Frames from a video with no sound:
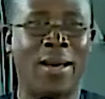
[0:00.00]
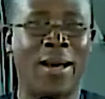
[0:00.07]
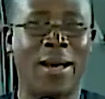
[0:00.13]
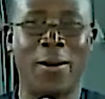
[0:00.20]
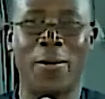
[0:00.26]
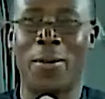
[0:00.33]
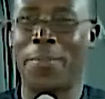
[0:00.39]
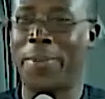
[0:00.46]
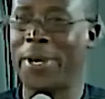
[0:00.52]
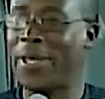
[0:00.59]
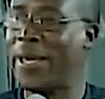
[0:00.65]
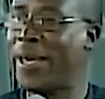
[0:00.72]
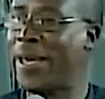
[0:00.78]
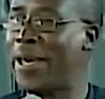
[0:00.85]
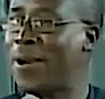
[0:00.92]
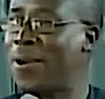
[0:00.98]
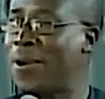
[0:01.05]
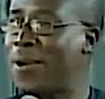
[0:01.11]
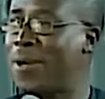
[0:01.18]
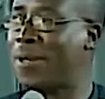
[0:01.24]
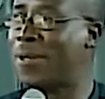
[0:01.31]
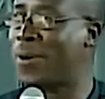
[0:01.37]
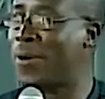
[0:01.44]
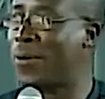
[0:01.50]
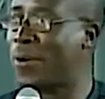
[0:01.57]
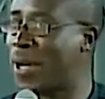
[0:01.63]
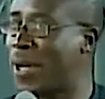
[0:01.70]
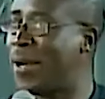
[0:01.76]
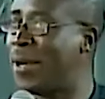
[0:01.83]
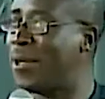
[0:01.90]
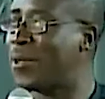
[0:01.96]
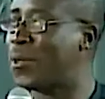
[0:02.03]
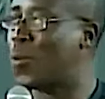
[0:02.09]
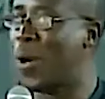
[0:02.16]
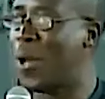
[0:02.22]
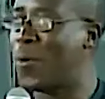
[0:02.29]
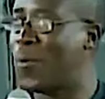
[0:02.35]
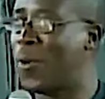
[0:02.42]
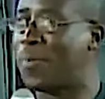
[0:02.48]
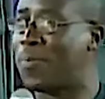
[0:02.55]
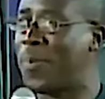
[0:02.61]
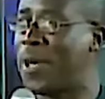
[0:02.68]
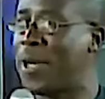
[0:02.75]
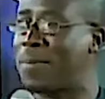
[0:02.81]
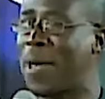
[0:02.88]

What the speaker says: I will be the head on the tail. It's well with me